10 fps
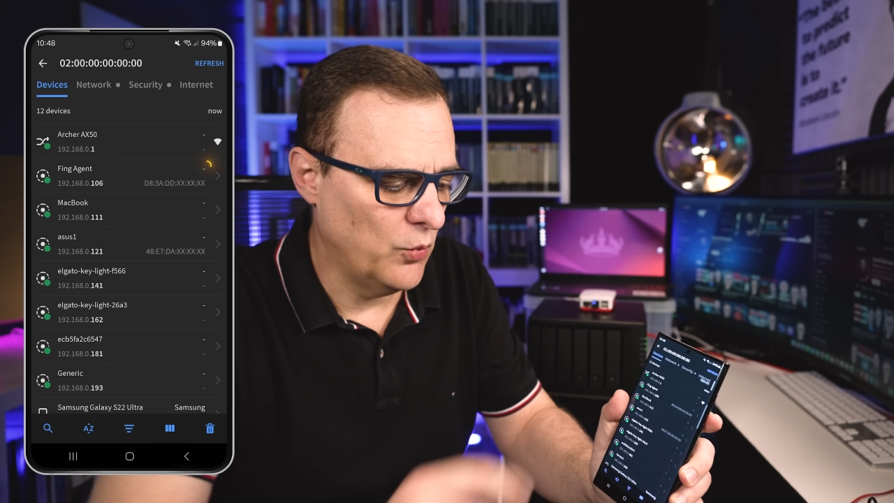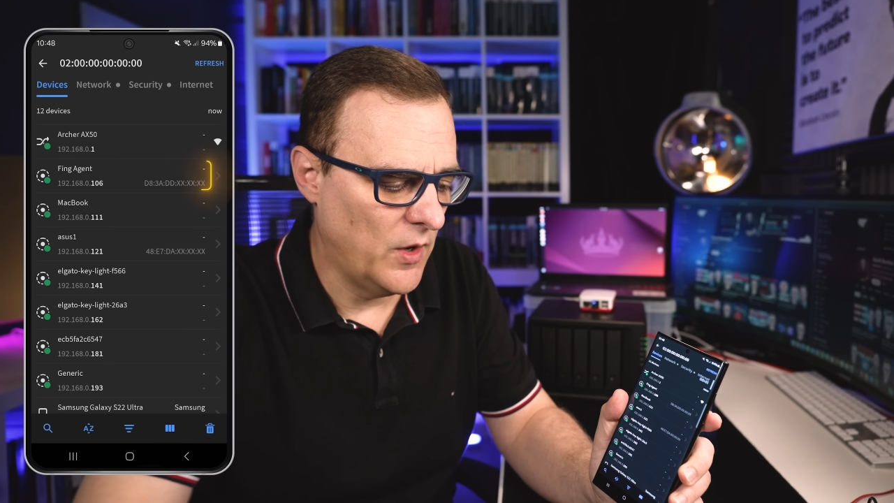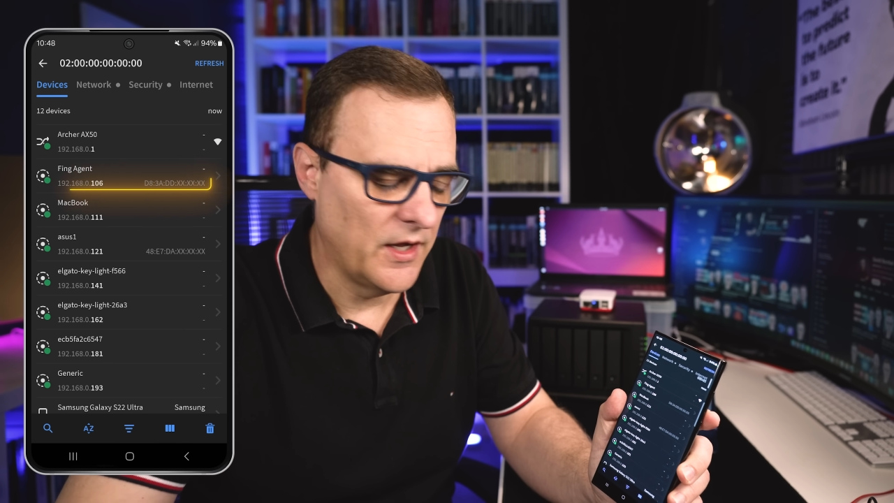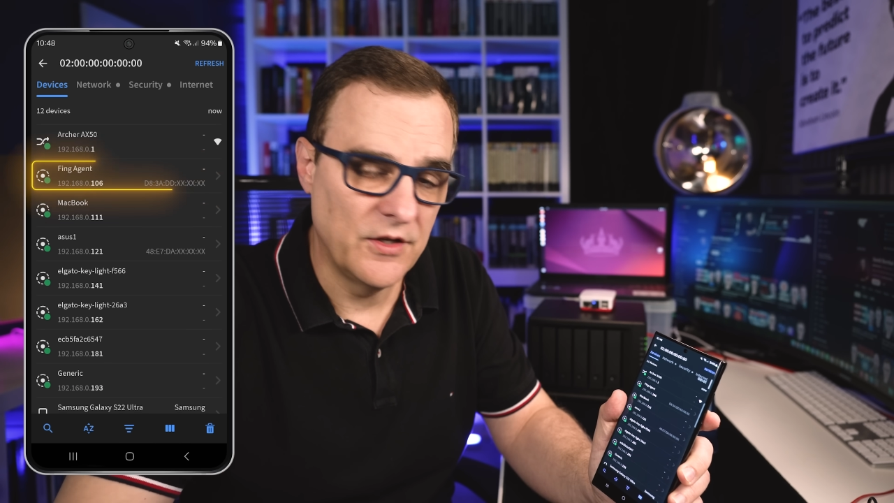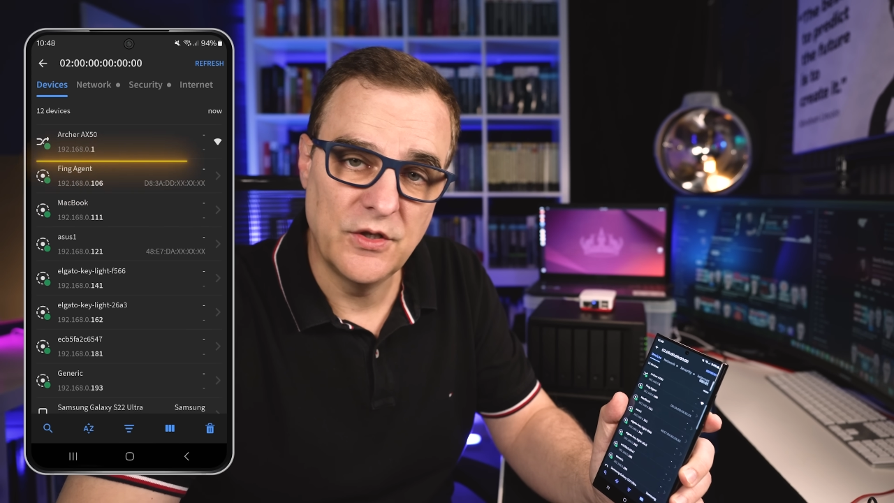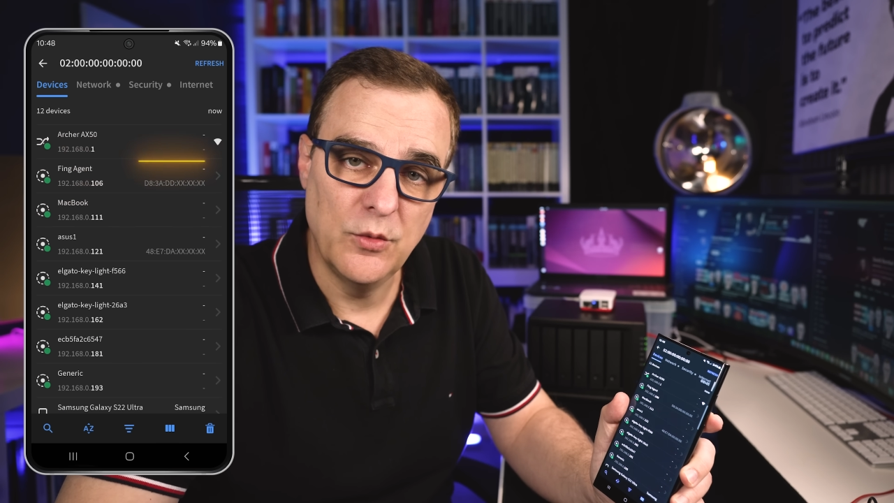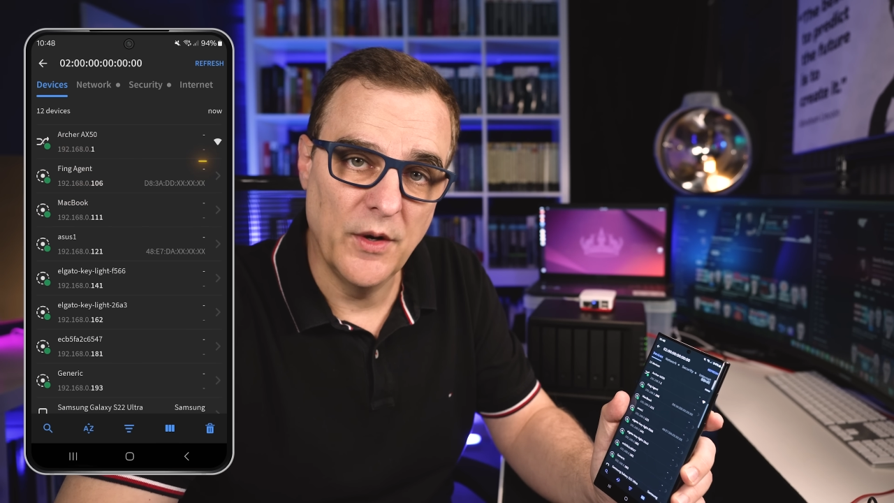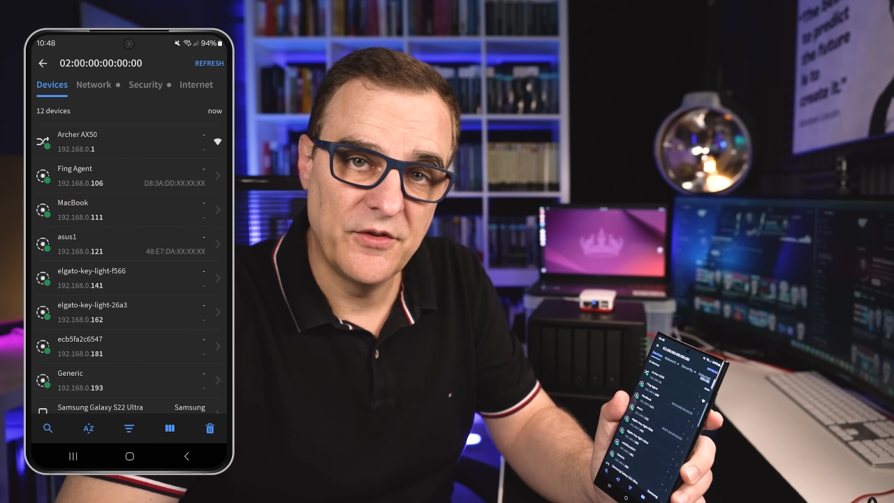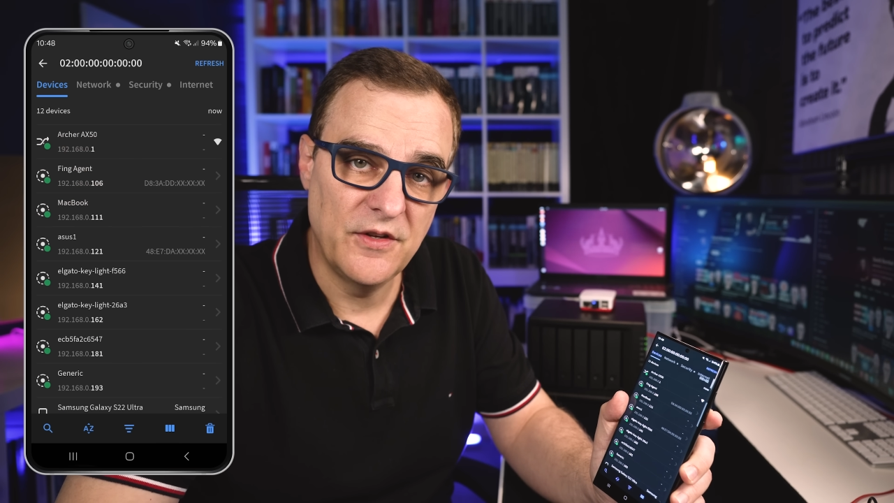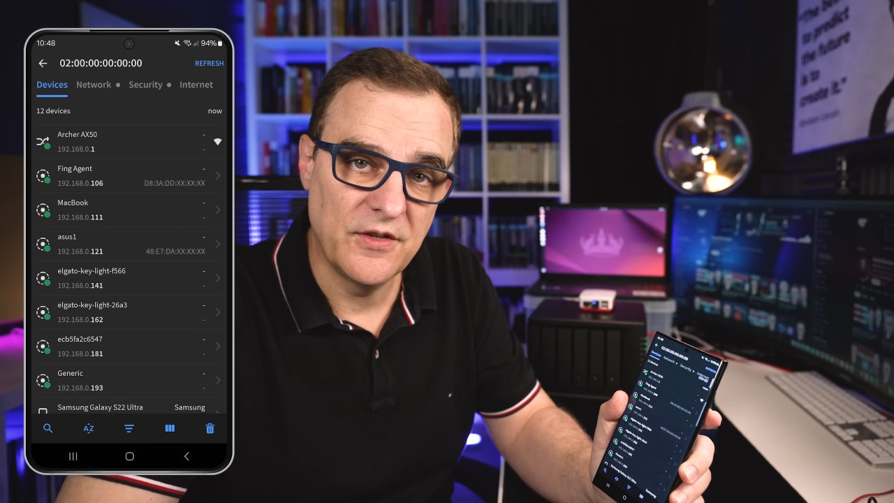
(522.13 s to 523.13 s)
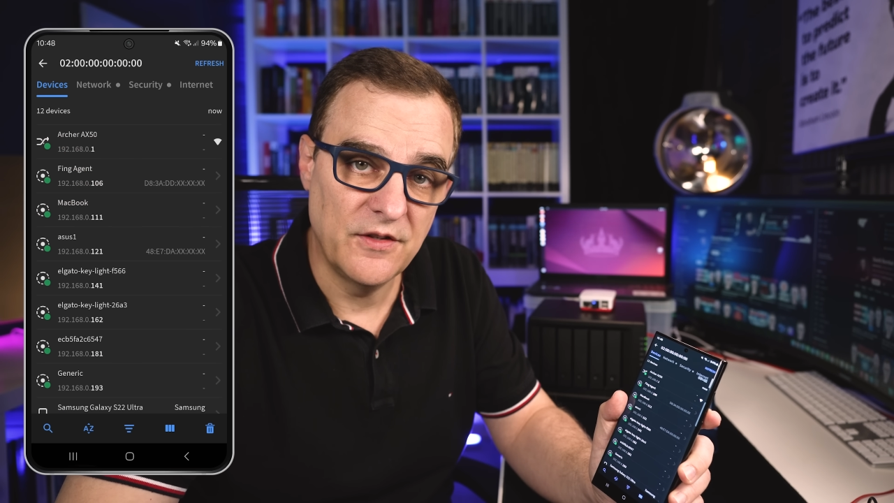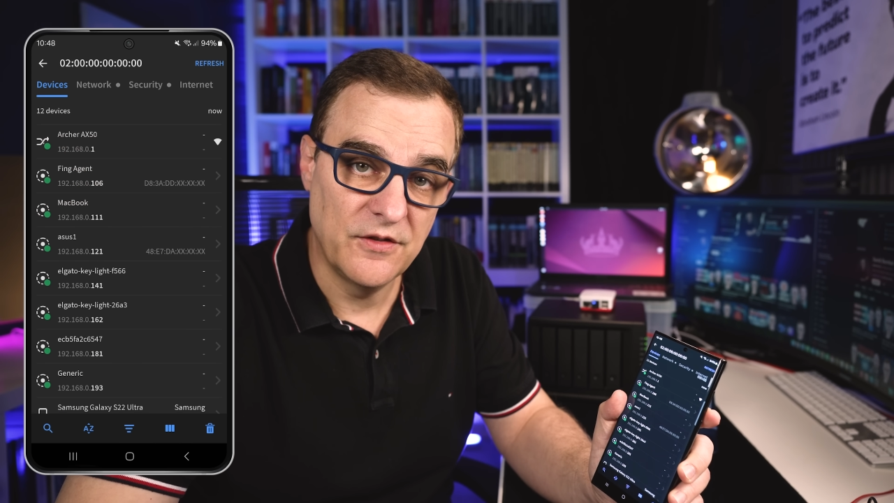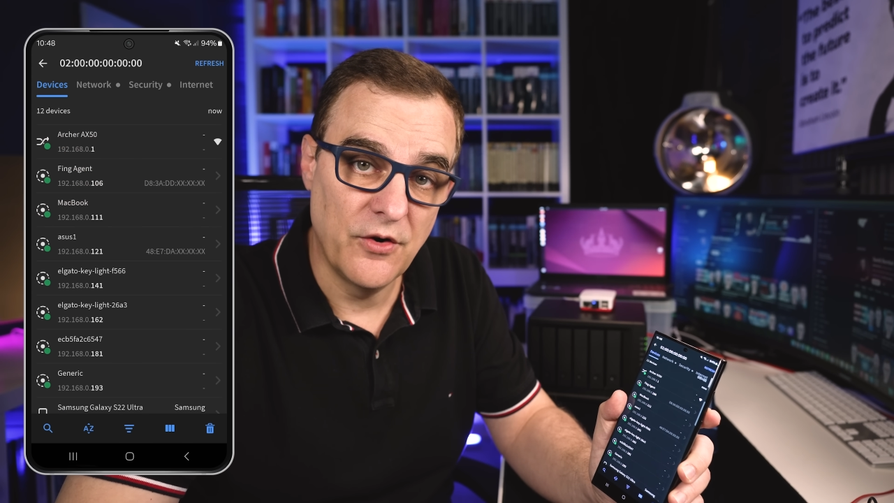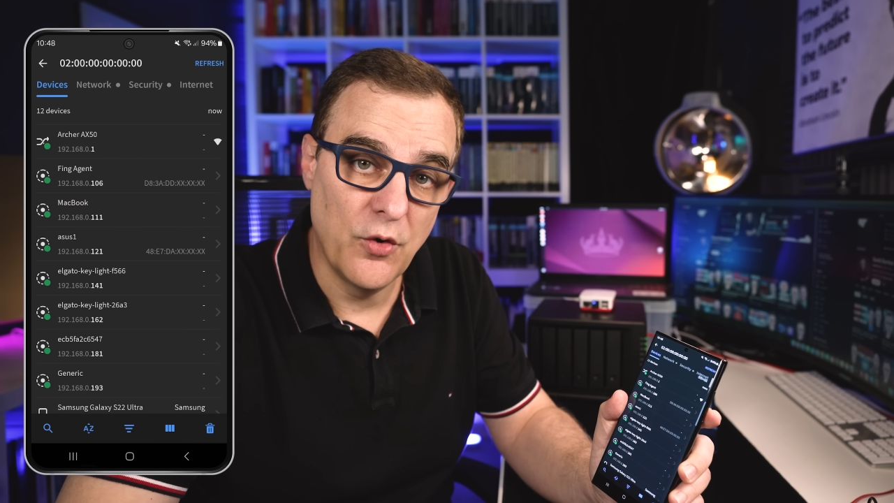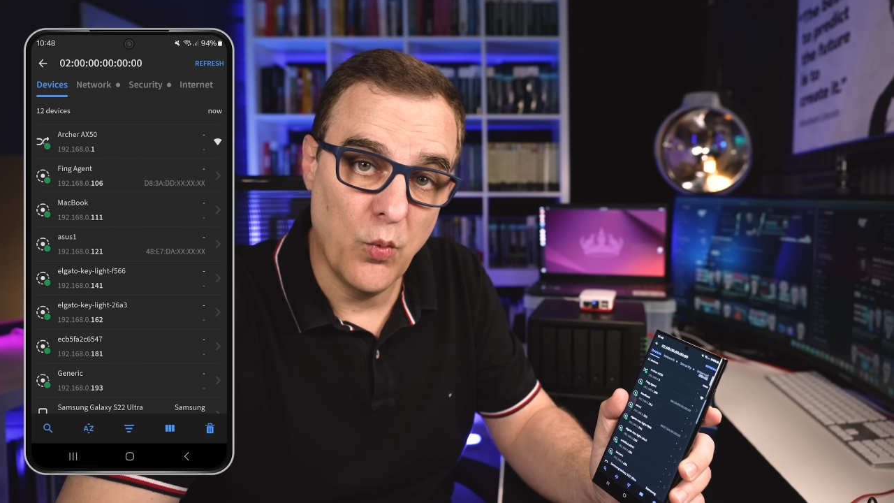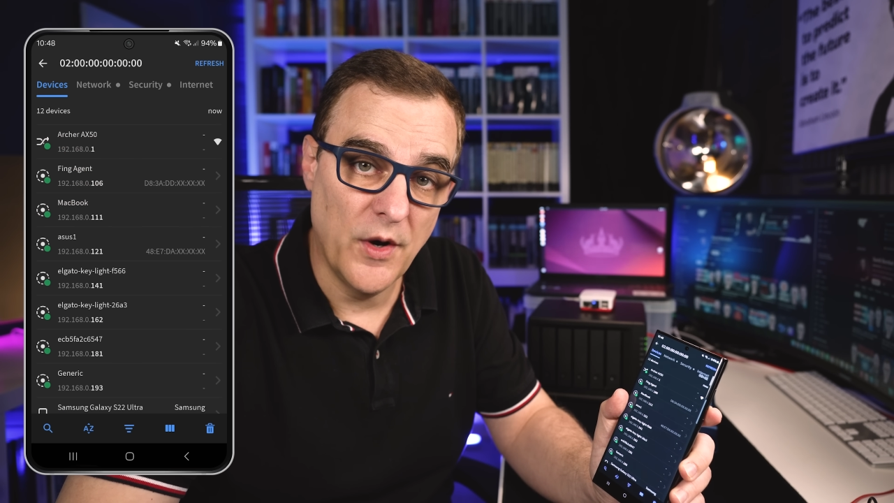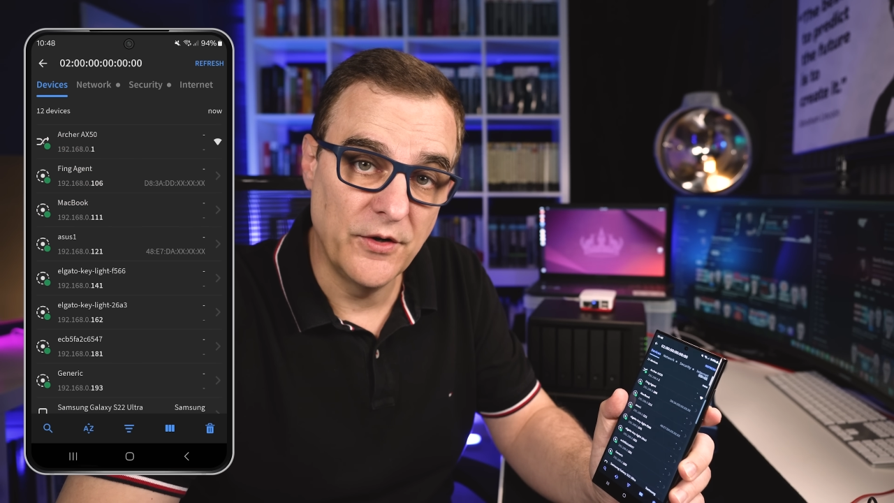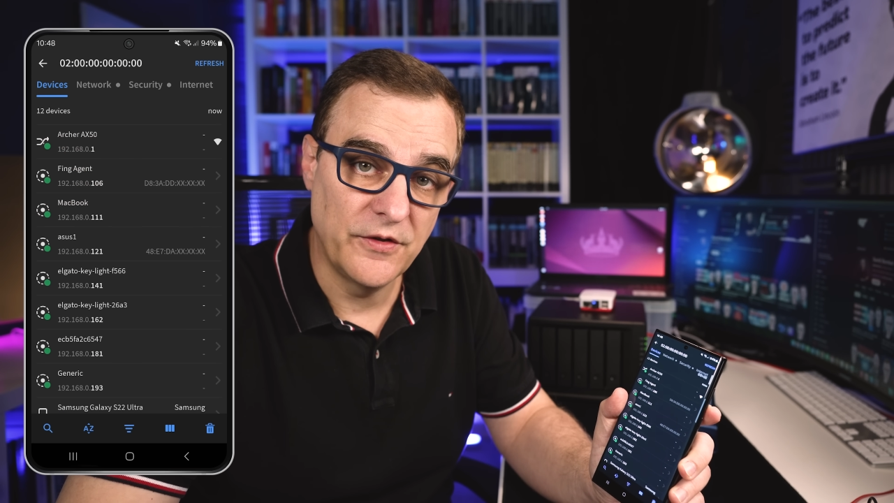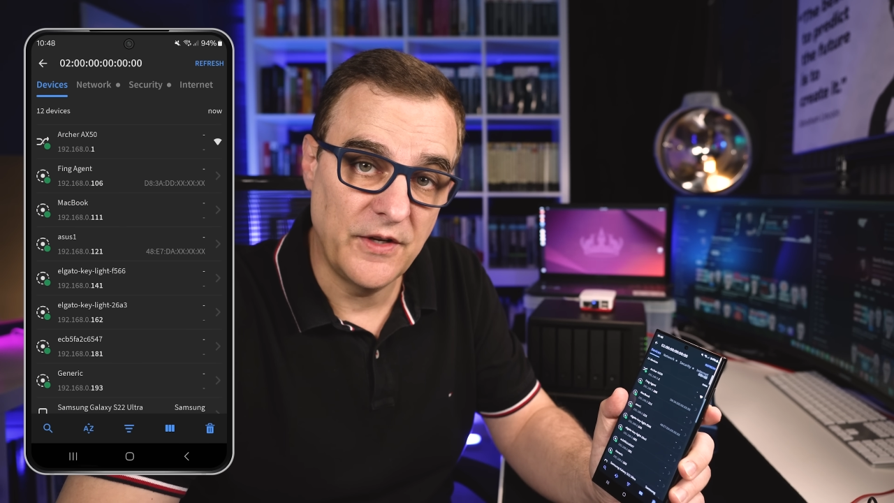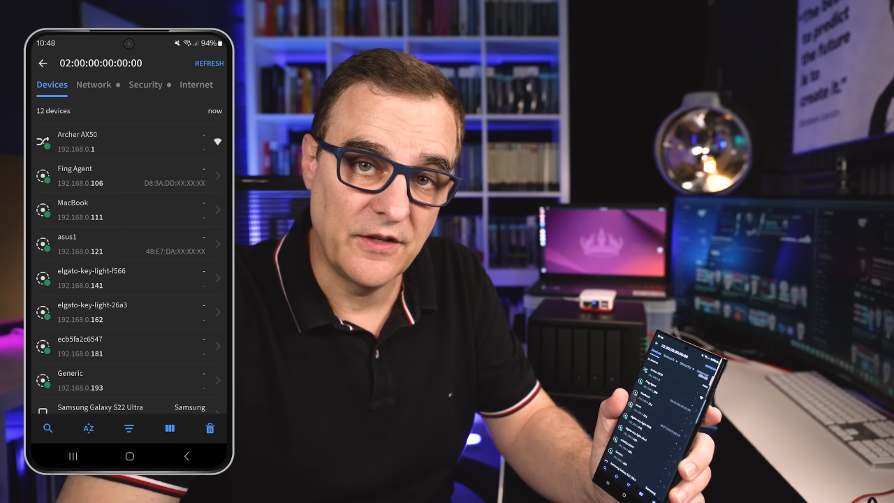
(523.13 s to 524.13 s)

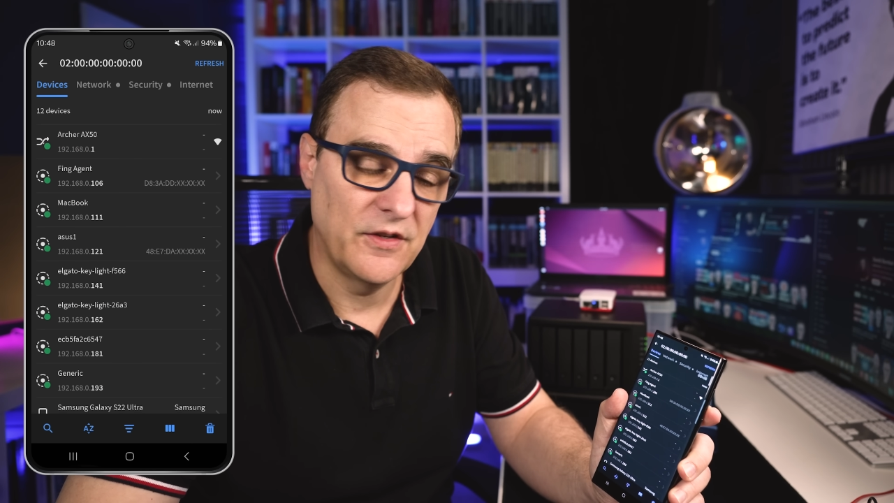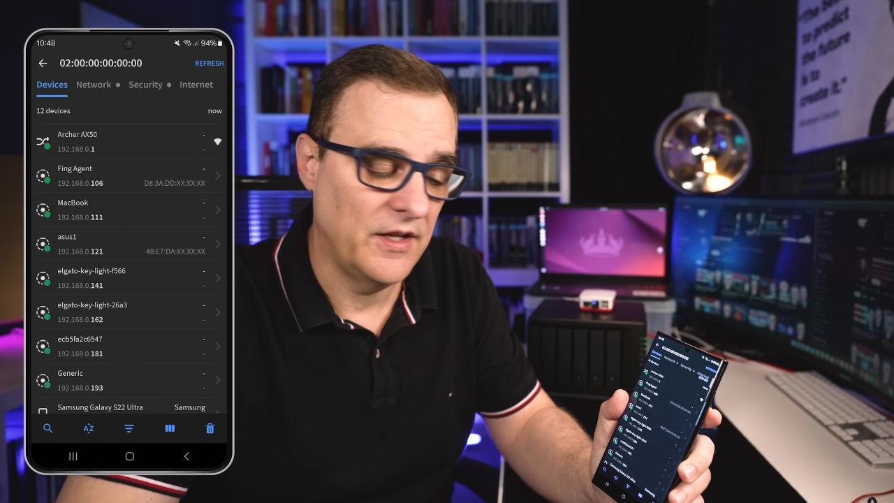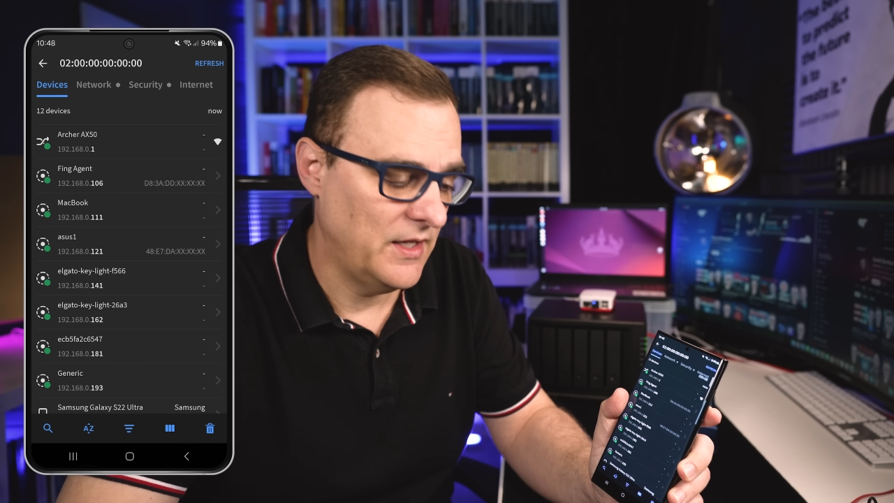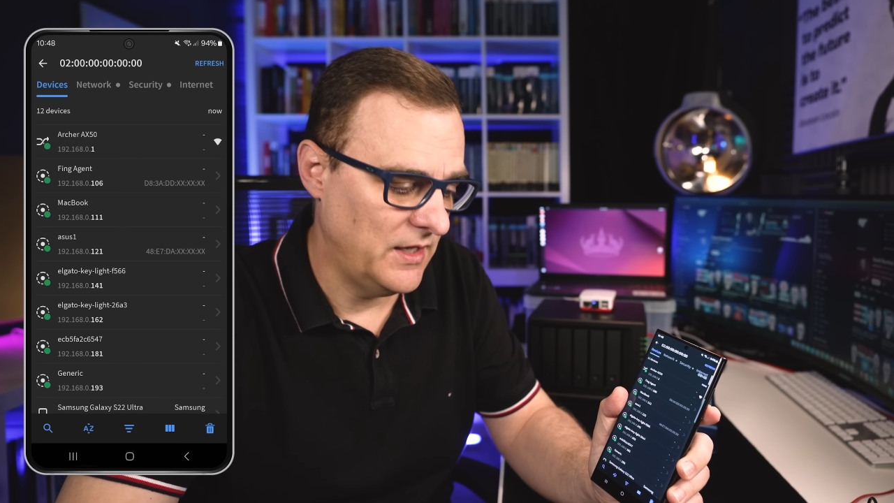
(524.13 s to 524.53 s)
192.168.0.106